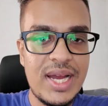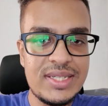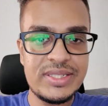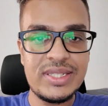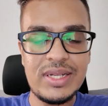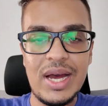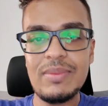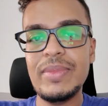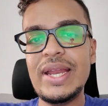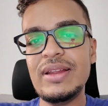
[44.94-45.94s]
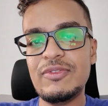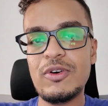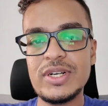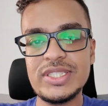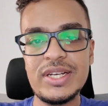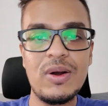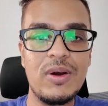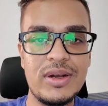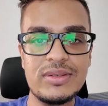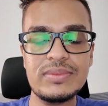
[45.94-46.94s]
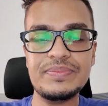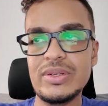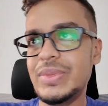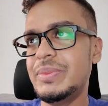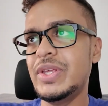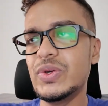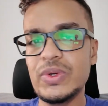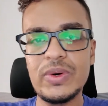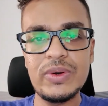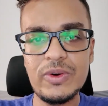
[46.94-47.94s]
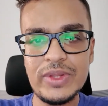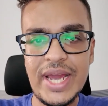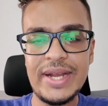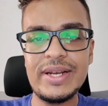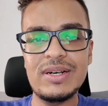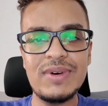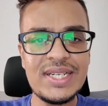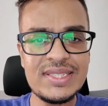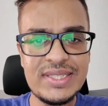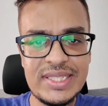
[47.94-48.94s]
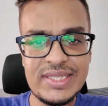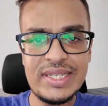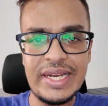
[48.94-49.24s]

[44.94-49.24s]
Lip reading: guys, I'm mainly focusing on. So maybe you don't know that what is this